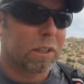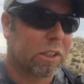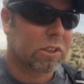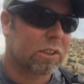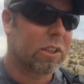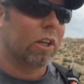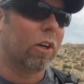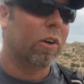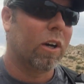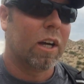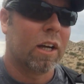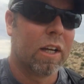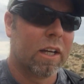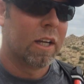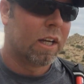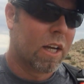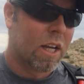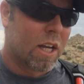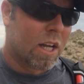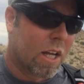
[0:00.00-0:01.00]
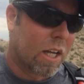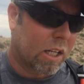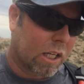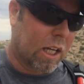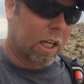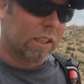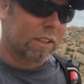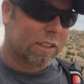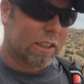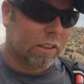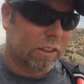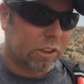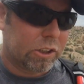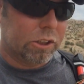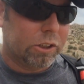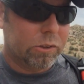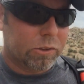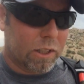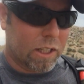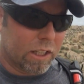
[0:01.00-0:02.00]
So constantly
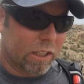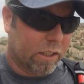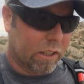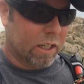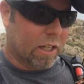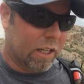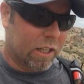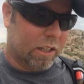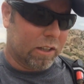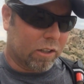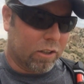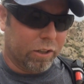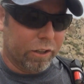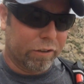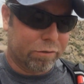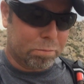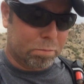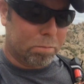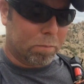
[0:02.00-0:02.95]
chewing on Cliff